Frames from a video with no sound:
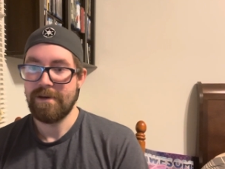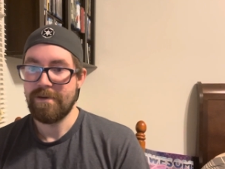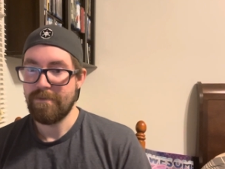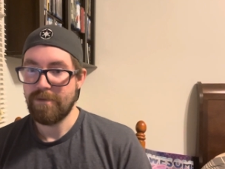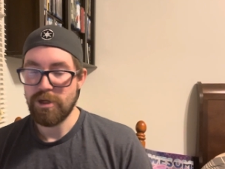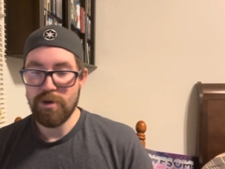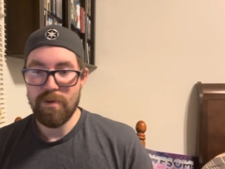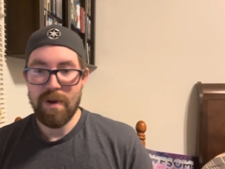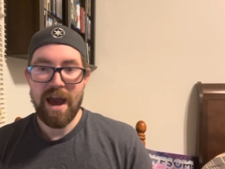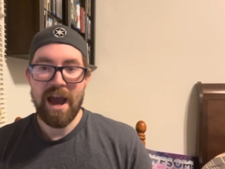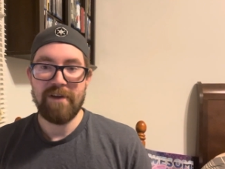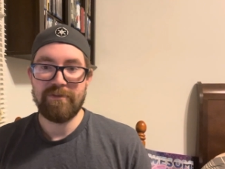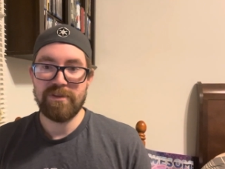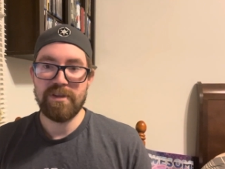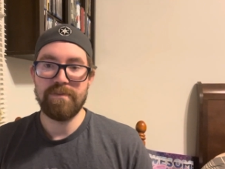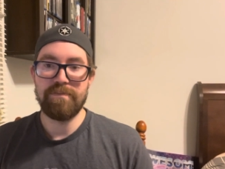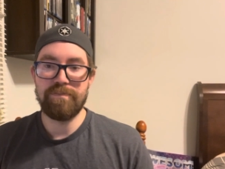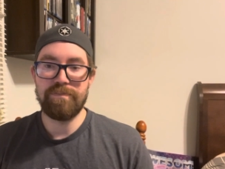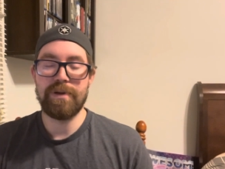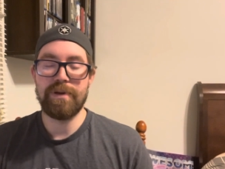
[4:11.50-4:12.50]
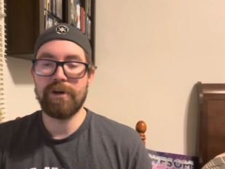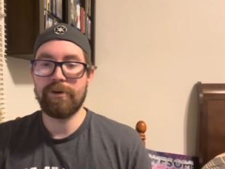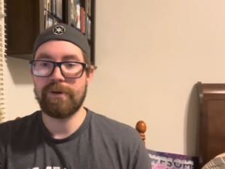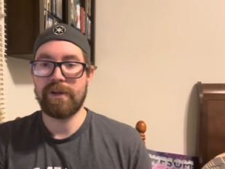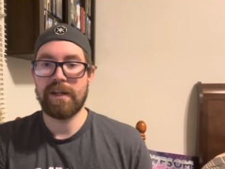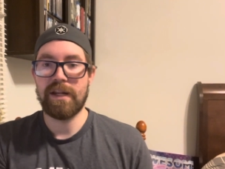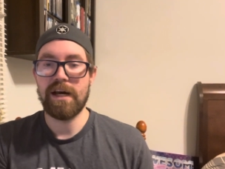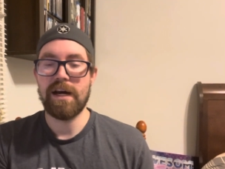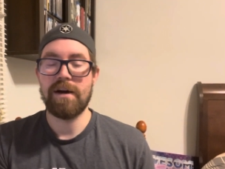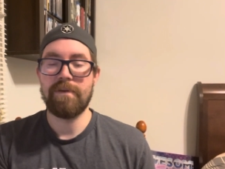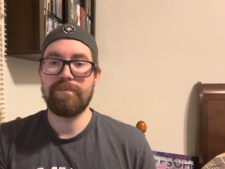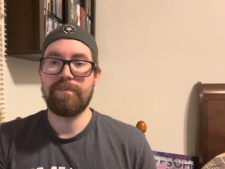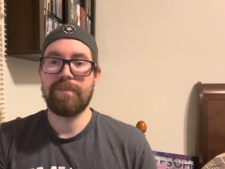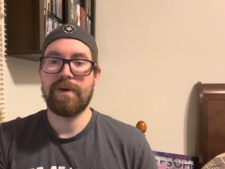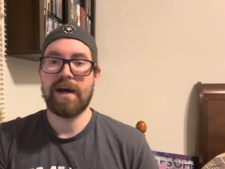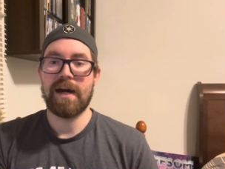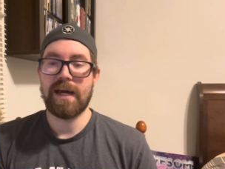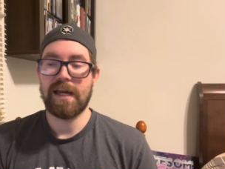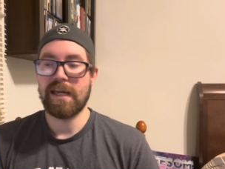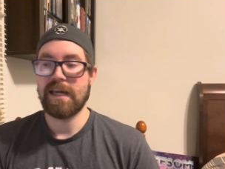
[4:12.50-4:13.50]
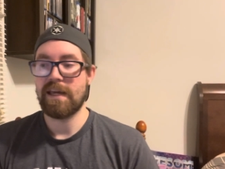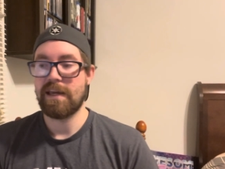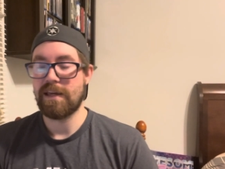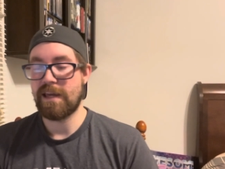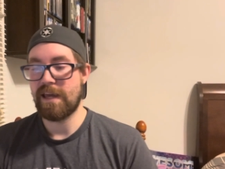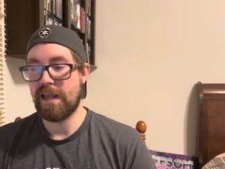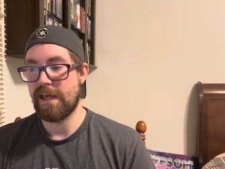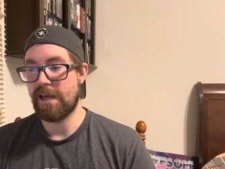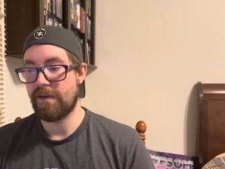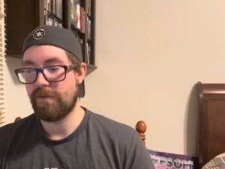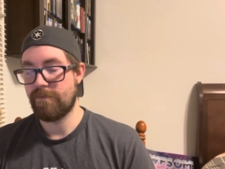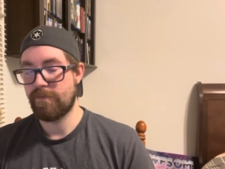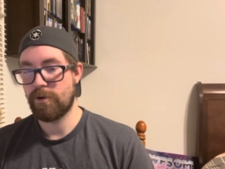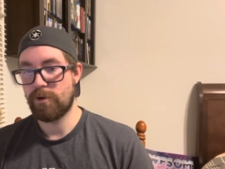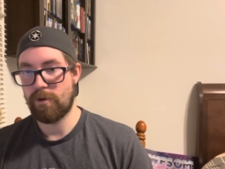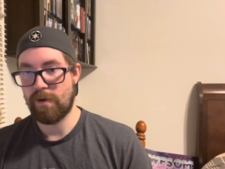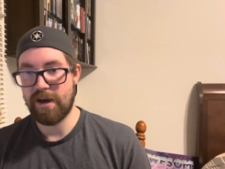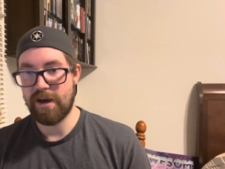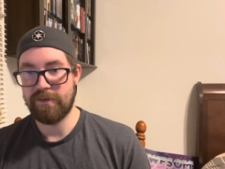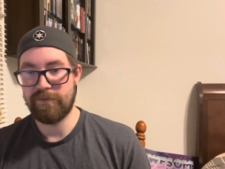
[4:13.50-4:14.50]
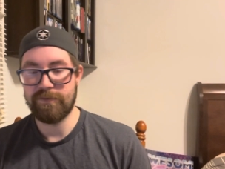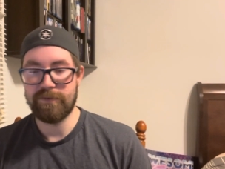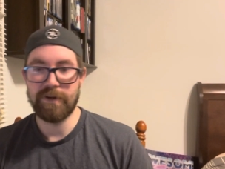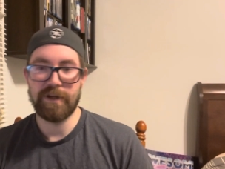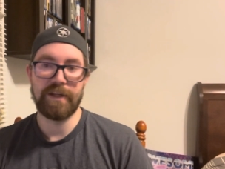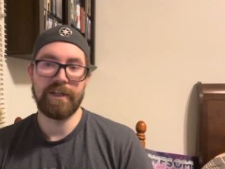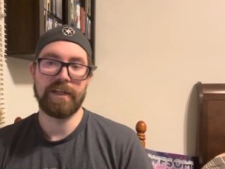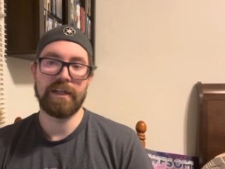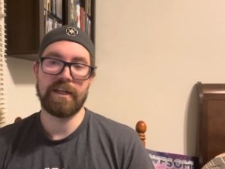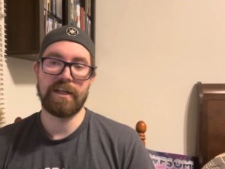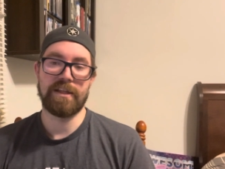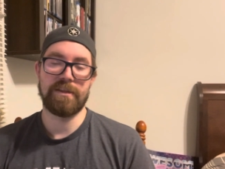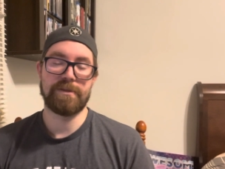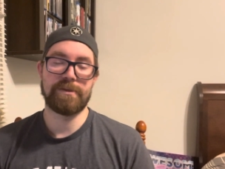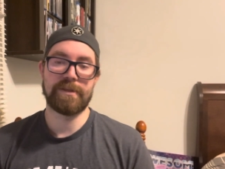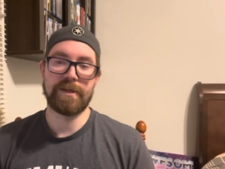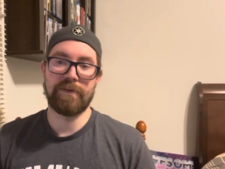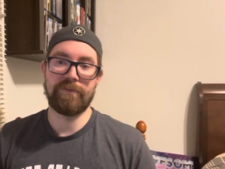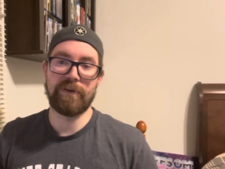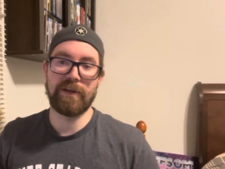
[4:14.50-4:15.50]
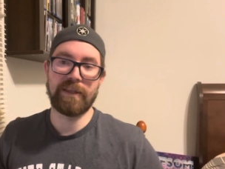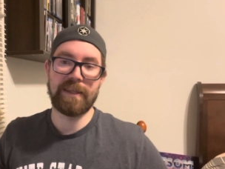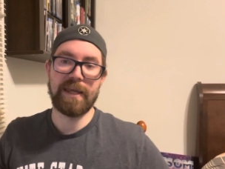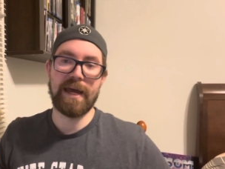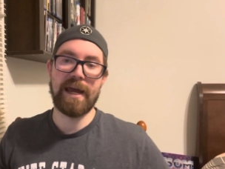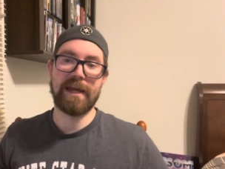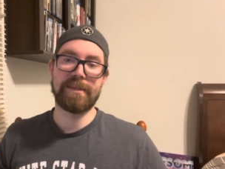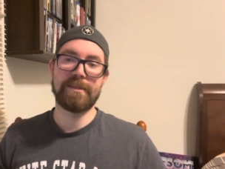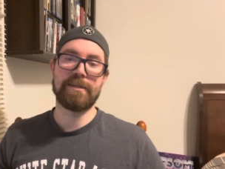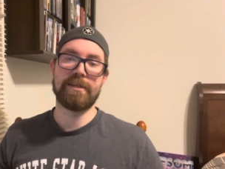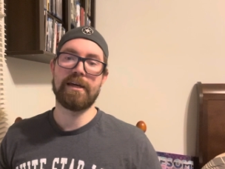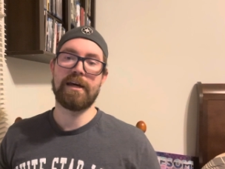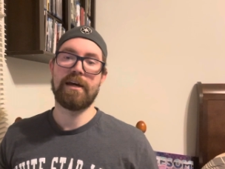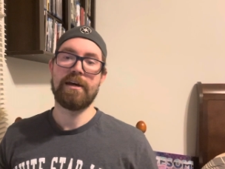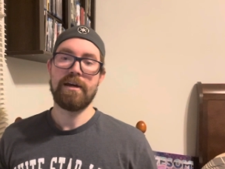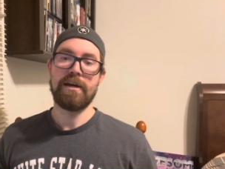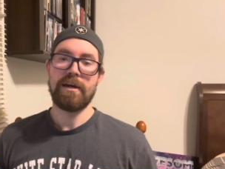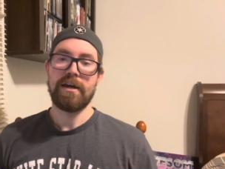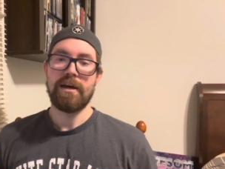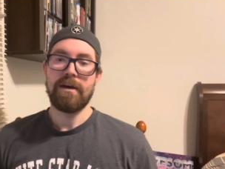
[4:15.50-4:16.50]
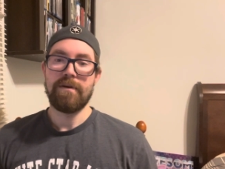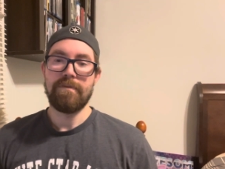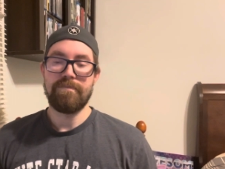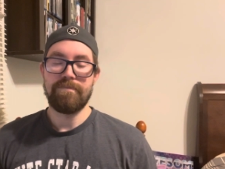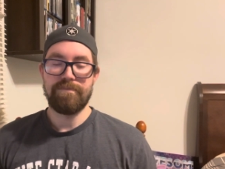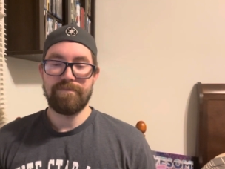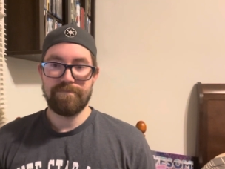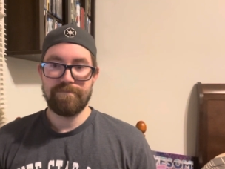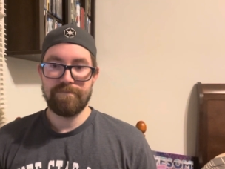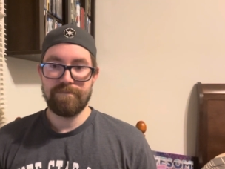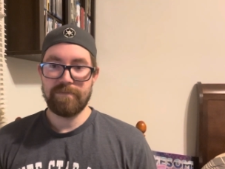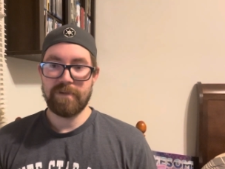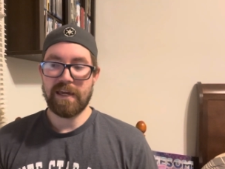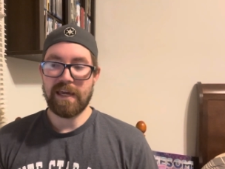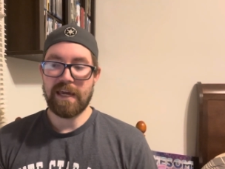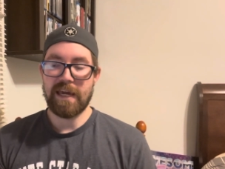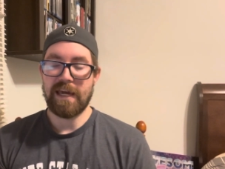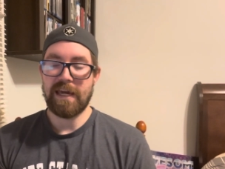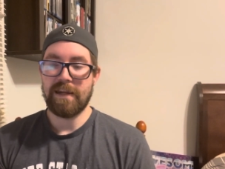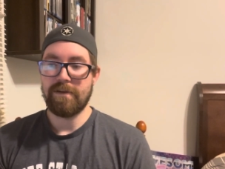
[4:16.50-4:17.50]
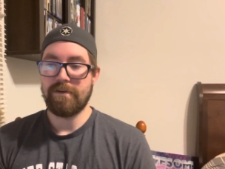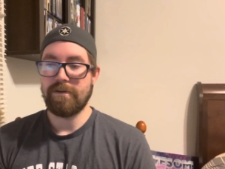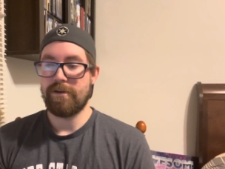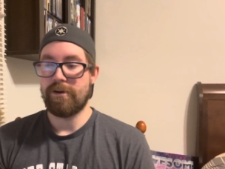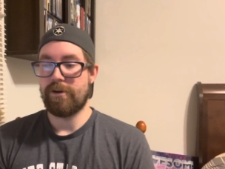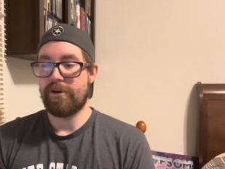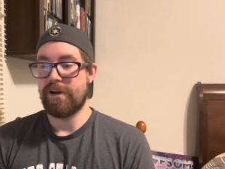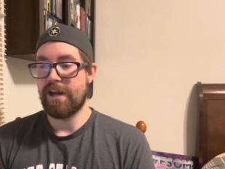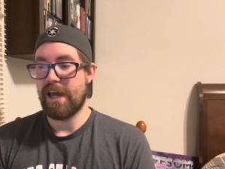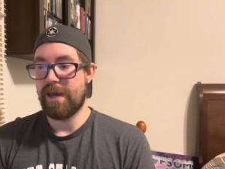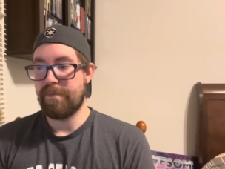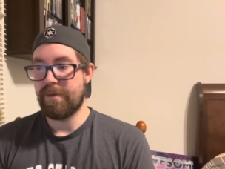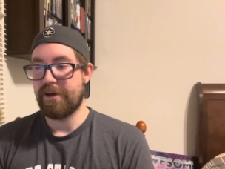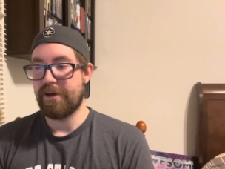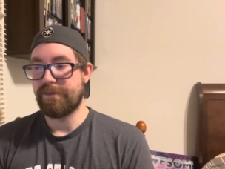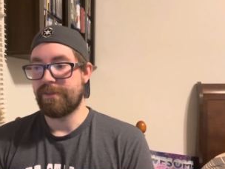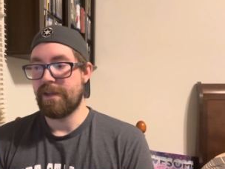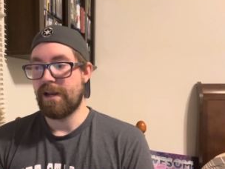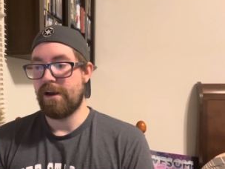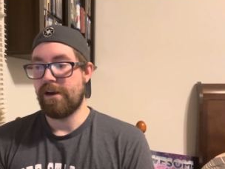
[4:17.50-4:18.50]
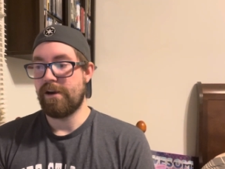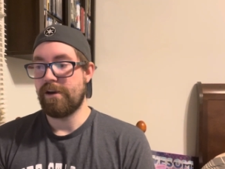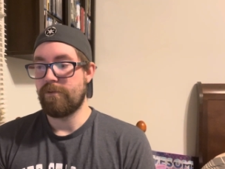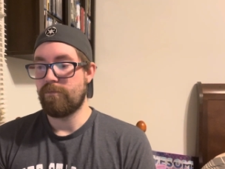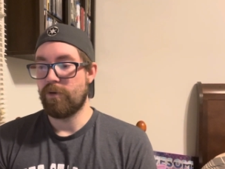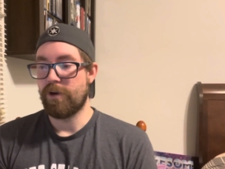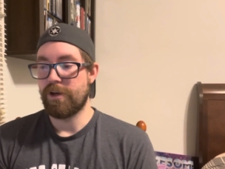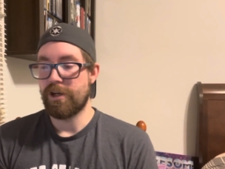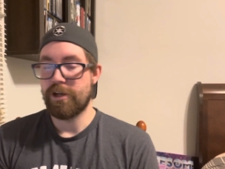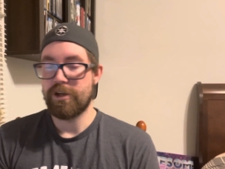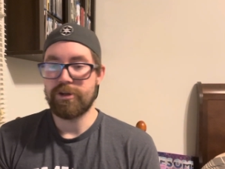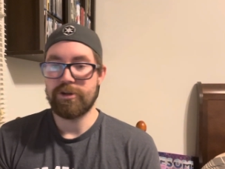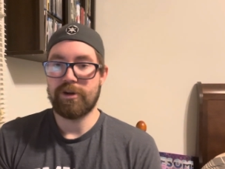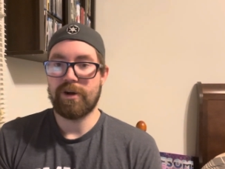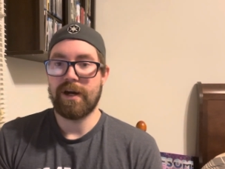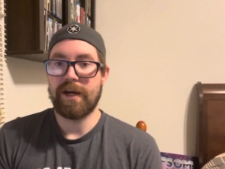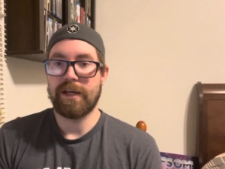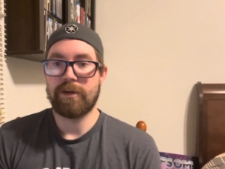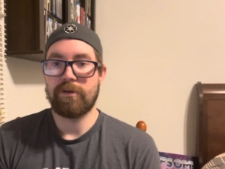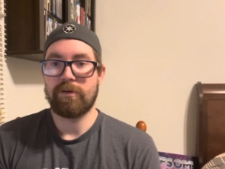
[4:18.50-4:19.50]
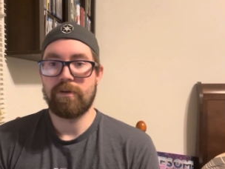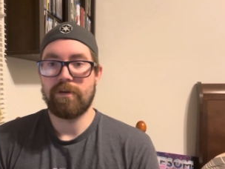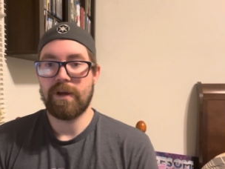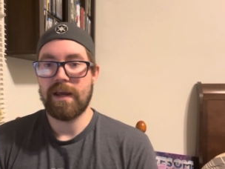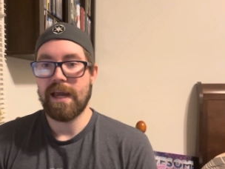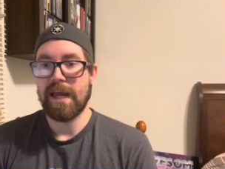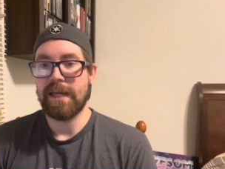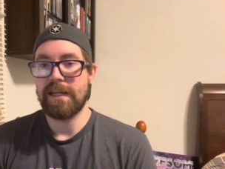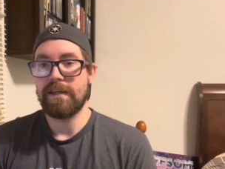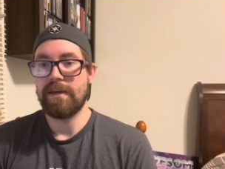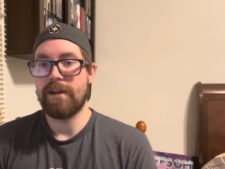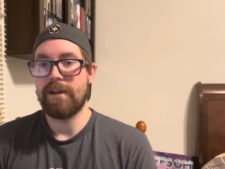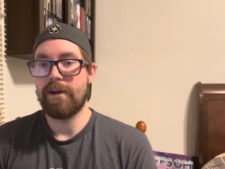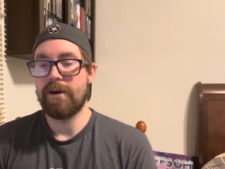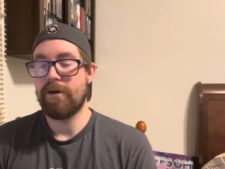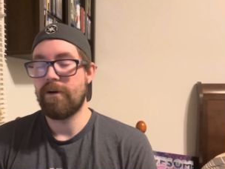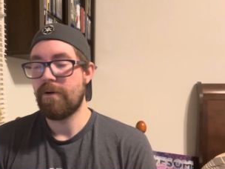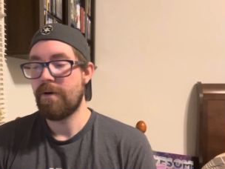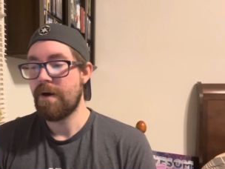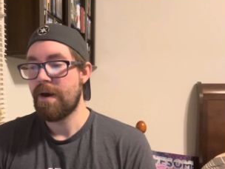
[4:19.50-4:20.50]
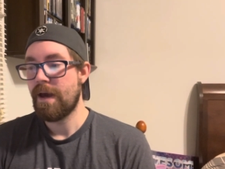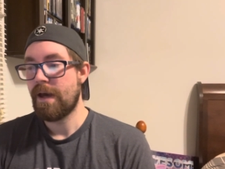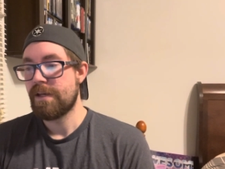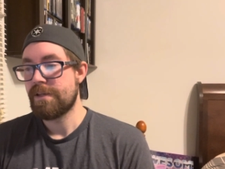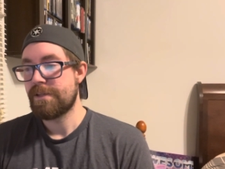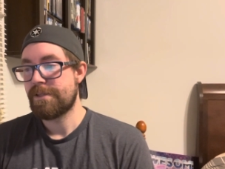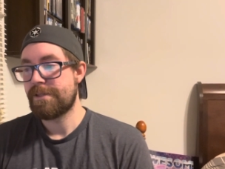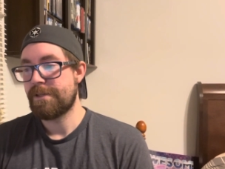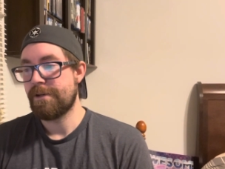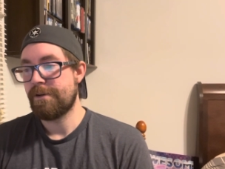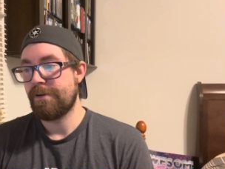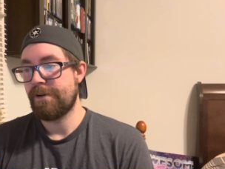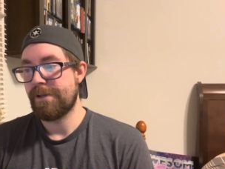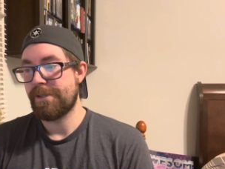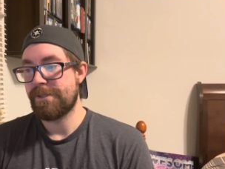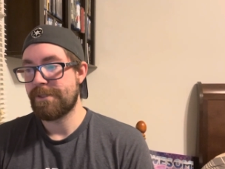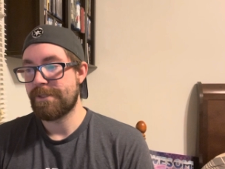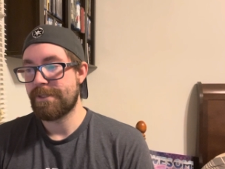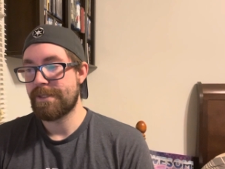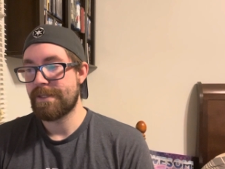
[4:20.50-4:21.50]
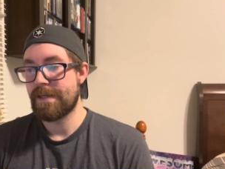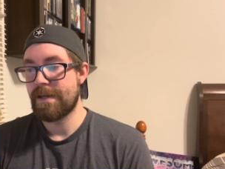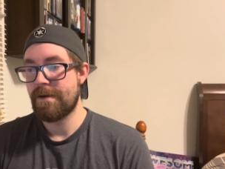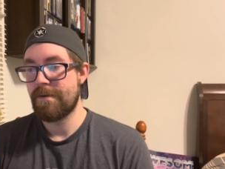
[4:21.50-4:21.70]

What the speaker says: You have to build it up by getting crowdfunded and stuff like that to get your name out there and what you're trying to create. So it's